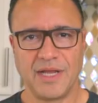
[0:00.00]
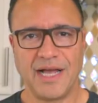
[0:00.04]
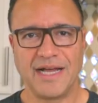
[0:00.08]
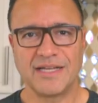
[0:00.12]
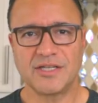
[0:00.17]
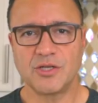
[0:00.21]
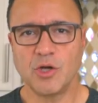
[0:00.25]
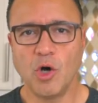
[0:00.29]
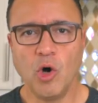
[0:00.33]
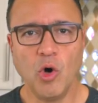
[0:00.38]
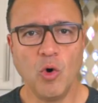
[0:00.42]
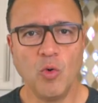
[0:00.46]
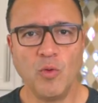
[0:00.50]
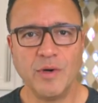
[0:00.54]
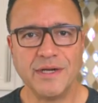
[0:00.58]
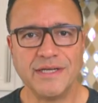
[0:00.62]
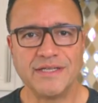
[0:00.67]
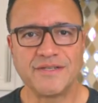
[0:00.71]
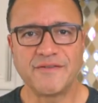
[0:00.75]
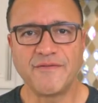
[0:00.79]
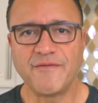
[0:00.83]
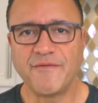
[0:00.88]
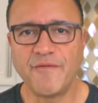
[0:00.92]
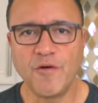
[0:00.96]
As
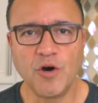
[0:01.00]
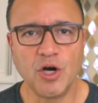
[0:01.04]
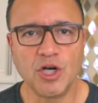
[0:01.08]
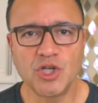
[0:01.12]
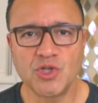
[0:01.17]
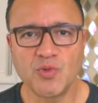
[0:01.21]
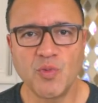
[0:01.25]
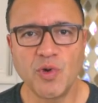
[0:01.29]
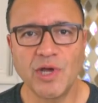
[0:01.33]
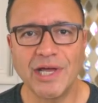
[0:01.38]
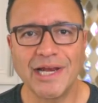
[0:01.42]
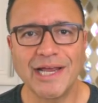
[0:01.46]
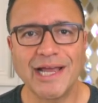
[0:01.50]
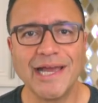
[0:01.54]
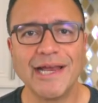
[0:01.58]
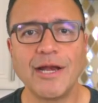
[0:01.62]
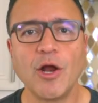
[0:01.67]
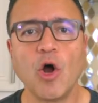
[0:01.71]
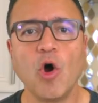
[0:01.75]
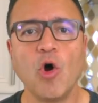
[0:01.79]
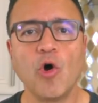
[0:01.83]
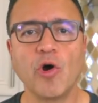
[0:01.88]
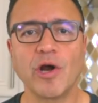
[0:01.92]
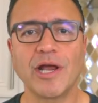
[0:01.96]
always, first we're gonna
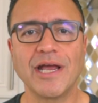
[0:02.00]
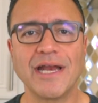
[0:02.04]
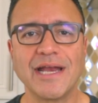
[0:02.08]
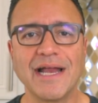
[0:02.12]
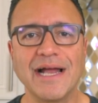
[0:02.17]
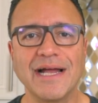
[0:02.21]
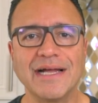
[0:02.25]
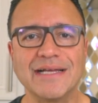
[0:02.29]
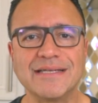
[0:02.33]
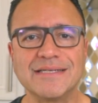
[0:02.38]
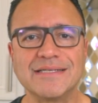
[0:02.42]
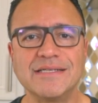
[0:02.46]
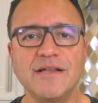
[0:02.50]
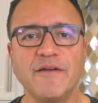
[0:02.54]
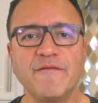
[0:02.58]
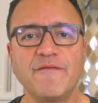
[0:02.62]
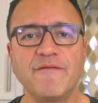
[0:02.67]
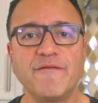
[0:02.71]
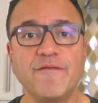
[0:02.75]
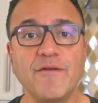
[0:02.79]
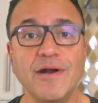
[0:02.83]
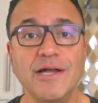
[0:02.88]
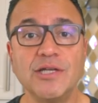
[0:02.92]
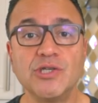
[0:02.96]
get organized. The
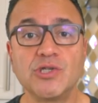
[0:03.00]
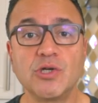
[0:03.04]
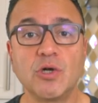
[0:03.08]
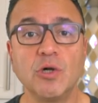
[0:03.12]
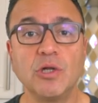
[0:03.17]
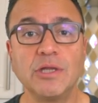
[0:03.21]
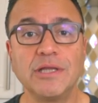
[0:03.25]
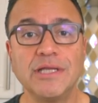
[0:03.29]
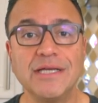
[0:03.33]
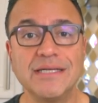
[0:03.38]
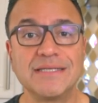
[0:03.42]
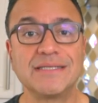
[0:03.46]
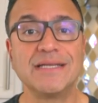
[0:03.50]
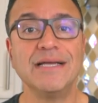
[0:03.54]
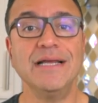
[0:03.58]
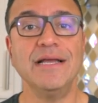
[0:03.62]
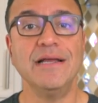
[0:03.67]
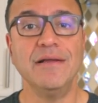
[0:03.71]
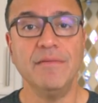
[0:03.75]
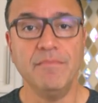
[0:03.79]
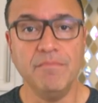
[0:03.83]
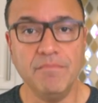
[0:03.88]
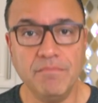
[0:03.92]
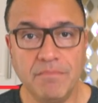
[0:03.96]
French call this
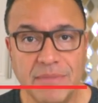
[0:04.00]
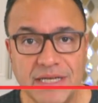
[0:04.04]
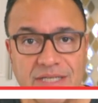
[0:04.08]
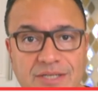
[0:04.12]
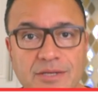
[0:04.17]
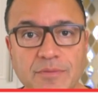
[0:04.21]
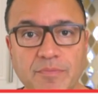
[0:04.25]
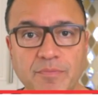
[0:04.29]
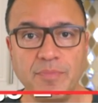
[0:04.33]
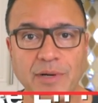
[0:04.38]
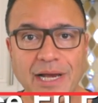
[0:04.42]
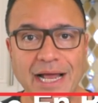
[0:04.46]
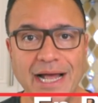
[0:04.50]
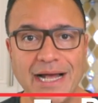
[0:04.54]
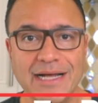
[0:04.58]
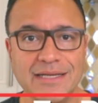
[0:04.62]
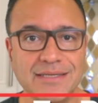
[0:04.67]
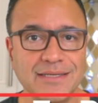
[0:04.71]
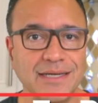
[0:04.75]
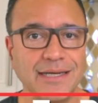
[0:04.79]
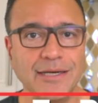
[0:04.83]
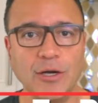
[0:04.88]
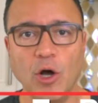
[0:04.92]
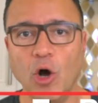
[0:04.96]
mise en
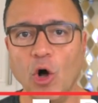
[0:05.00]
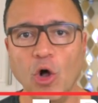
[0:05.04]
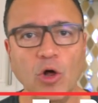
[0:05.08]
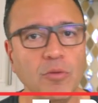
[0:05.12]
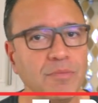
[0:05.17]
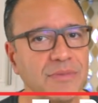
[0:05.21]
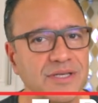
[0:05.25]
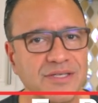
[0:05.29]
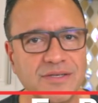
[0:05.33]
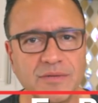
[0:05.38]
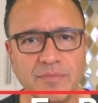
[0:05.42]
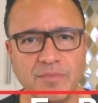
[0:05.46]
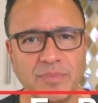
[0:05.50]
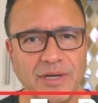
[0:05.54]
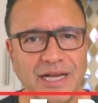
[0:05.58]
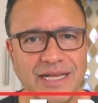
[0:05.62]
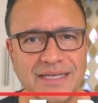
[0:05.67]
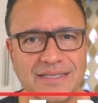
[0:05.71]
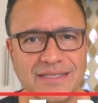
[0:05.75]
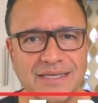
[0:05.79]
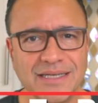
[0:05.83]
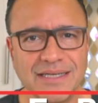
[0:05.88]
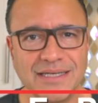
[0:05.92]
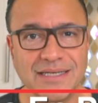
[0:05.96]
place, and all mise en
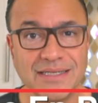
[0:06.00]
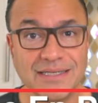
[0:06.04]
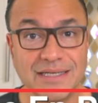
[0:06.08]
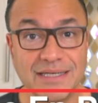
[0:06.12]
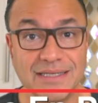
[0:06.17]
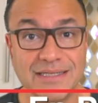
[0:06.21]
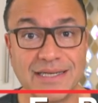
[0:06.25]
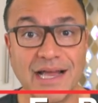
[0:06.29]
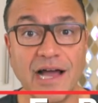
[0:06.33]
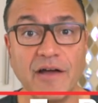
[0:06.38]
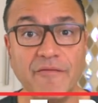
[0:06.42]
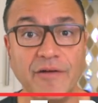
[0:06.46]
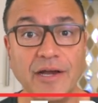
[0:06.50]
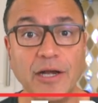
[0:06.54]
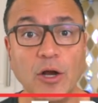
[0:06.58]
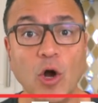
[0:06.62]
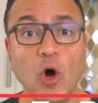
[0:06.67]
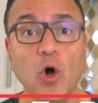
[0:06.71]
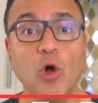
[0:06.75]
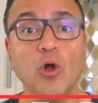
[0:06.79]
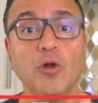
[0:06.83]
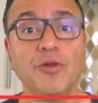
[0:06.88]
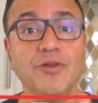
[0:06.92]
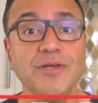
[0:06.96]
place is is having
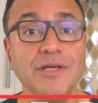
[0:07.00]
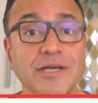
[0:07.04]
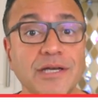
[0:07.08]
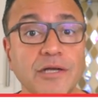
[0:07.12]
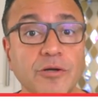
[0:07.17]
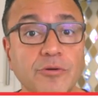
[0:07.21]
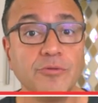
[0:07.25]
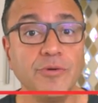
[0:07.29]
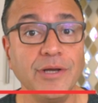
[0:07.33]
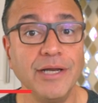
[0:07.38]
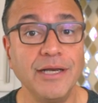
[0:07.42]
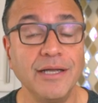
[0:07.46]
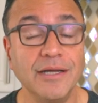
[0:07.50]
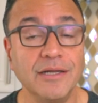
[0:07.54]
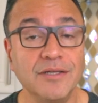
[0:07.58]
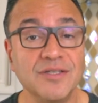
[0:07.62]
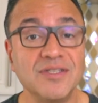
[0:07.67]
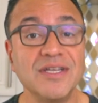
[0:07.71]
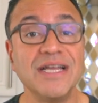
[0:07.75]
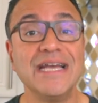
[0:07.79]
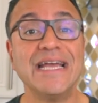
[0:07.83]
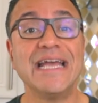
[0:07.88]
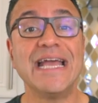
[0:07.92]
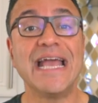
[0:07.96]
all the
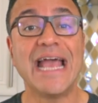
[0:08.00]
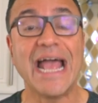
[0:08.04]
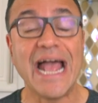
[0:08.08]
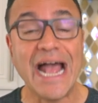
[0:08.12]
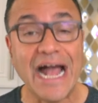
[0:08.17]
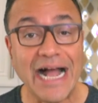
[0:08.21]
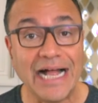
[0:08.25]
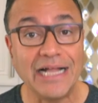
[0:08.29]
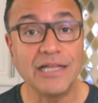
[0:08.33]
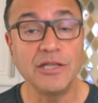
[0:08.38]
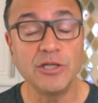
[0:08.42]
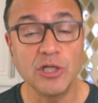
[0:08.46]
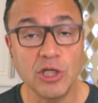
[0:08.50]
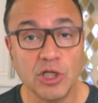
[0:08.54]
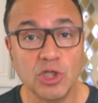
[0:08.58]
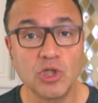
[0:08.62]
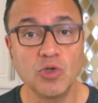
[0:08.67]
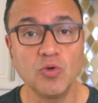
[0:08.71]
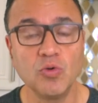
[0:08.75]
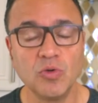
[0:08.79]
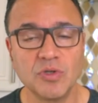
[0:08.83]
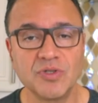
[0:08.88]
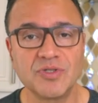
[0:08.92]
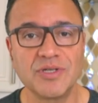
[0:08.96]
ingredients and the
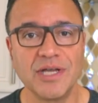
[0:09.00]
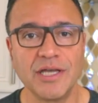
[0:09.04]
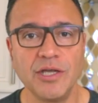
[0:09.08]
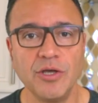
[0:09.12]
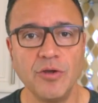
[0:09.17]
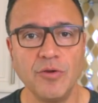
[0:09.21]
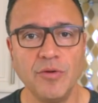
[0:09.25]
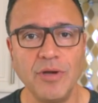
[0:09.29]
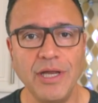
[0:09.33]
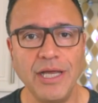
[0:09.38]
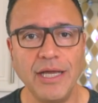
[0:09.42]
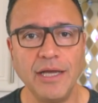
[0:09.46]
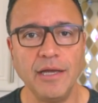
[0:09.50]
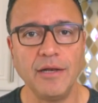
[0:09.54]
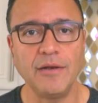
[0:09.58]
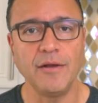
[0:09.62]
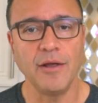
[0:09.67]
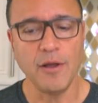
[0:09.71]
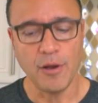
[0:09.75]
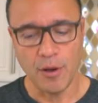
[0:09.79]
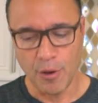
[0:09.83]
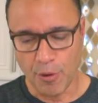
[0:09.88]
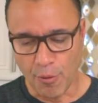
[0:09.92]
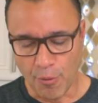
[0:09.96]
tools that you
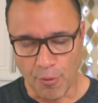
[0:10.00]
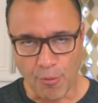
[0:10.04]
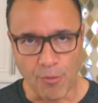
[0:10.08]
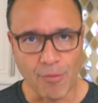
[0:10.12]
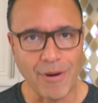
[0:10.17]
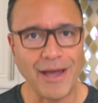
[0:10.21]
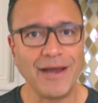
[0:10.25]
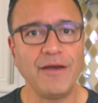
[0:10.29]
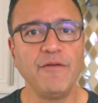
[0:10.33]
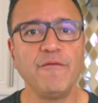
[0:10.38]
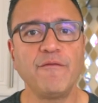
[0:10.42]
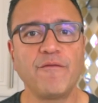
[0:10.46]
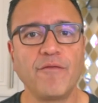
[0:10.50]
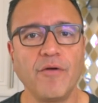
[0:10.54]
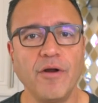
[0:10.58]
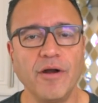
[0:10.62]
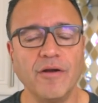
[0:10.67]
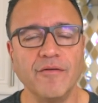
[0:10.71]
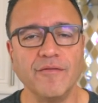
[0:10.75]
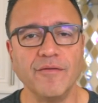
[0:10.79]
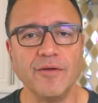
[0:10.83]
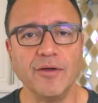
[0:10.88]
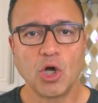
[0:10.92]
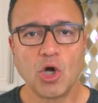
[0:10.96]
need right in
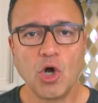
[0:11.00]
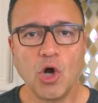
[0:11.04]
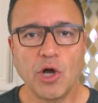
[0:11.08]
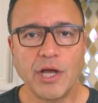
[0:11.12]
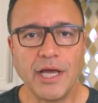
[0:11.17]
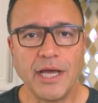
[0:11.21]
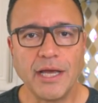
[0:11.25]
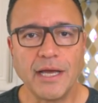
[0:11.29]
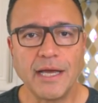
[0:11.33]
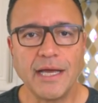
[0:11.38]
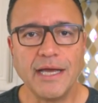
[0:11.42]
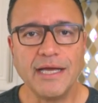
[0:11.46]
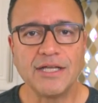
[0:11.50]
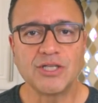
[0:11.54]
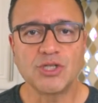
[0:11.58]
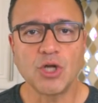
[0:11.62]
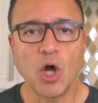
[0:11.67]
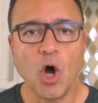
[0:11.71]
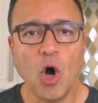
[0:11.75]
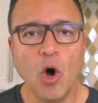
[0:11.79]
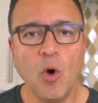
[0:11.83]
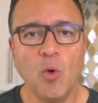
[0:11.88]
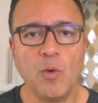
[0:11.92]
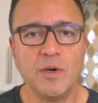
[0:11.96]
front of you. Cooking
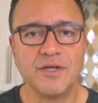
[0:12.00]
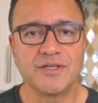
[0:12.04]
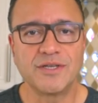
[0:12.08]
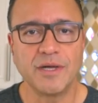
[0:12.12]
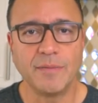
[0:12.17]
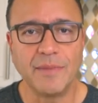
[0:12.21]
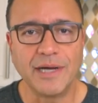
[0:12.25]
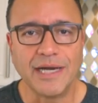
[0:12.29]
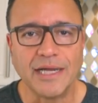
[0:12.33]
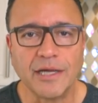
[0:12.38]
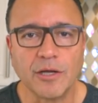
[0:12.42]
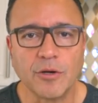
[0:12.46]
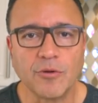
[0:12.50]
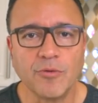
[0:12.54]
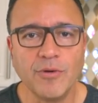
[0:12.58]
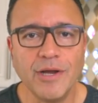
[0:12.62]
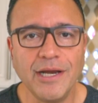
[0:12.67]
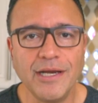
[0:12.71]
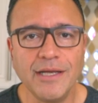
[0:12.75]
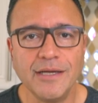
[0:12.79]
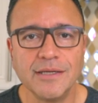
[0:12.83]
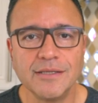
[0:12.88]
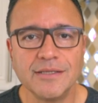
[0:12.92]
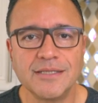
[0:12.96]
is always about
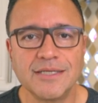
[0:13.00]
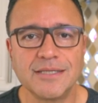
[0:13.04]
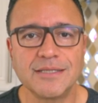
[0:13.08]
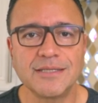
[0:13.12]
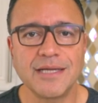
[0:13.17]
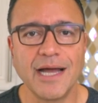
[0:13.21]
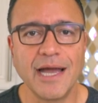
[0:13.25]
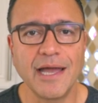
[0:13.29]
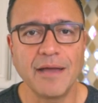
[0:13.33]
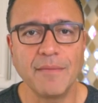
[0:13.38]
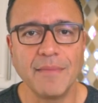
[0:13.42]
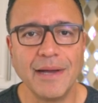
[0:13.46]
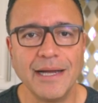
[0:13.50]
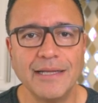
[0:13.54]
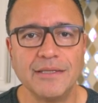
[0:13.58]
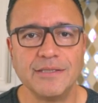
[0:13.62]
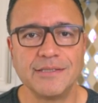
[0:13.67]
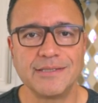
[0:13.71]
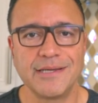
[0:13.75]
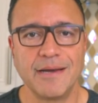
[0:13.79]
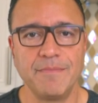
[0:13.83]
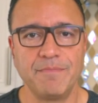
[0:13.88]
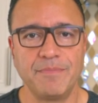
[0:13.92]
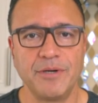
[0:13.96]
ingredients, time,
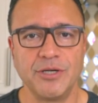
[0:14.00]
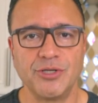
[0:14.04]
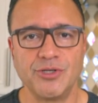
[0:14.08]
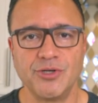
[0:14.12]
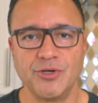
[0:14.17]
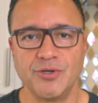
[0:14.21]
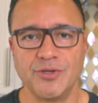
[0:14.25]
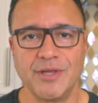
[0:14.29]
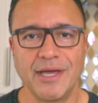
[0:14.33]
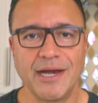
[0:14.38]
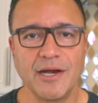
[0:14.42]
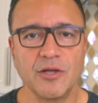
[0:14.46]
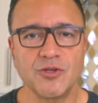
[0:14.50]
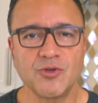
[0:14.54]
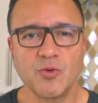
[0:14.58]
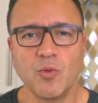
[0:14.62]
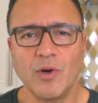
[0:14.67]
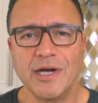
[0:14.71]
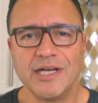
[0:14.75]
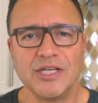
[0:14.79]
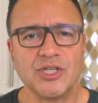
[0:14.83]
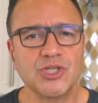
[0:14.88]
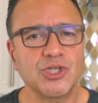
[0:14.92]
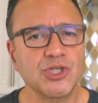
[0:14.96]
and temperature. That is
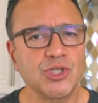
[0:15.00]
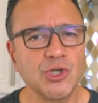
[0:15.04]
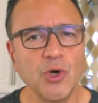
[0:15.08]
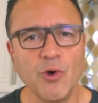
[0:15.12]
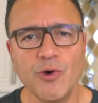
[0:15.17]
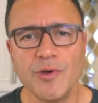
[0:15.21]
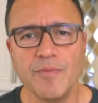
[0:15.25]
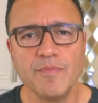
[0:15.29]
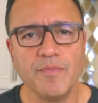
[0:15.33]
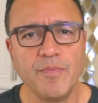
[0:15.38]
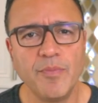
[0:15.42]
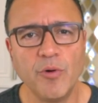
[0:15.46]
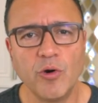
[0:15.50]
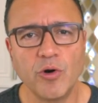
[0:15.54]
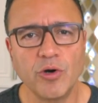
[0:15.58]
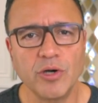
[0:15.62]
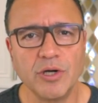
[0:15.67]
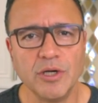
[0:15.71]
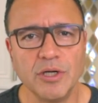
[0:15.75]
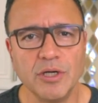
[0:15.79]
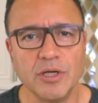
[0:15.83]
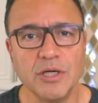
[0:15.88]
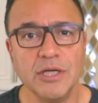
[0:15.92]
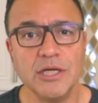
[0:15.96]
why it's so
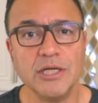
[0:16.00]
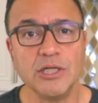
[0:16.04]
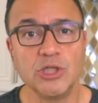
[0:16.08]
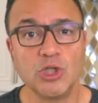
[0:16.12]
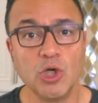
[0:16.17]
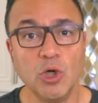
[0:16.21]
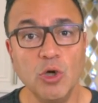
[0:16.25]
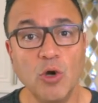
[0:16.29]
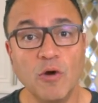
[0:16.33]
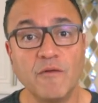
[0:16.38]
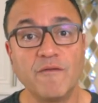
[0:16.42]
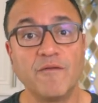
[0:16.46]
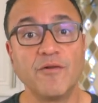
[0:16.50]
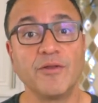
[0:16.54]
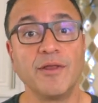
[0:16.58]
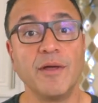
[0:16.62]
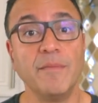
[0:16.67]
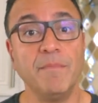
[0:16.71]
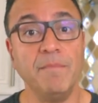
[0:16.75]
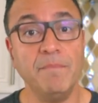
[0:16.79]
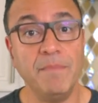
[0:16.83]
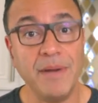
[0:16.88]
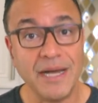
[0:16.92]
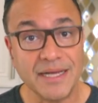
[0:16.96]
important to look for
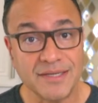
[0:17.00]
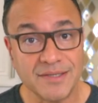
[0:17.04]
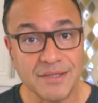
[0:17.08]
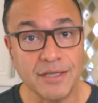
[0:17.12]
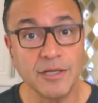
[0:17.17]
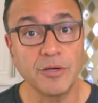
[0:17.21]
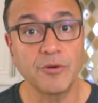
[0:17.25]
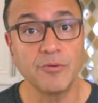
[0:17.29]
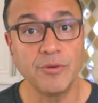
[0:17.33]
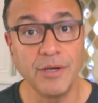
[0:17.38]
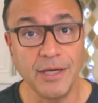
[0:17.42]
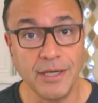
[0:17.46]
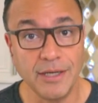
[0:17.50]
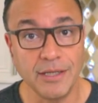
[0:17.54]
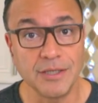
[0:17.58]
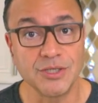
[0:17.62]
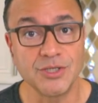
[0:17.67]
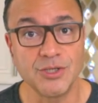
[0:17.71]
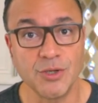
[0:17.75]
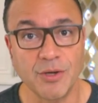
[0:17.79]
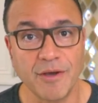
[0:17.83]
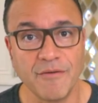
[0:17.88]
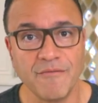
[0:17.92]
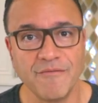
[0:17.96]
the best
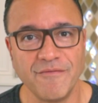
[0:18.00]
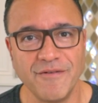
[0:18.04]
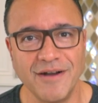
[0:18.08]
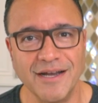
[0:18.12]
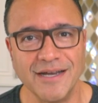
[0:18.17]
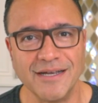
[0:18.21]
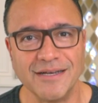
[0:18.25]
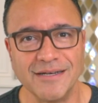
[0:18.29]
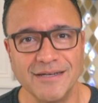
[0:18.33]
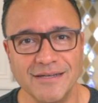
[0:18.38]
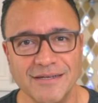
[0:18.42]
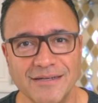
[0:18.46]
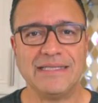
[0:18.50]
ingredients you can find.